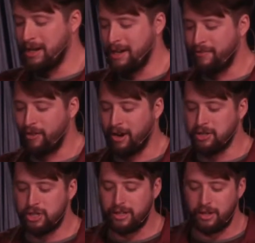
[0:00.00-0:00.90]
For
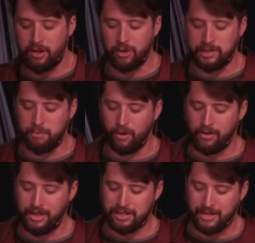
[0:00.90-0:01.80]
unto you is born
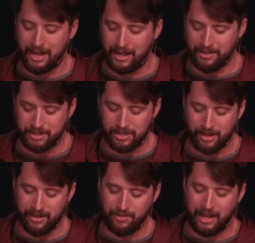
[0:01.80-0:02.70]
this day in the city
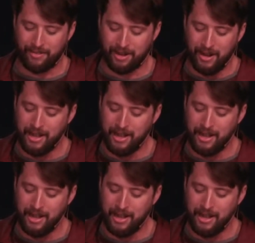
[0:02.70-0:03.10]
of David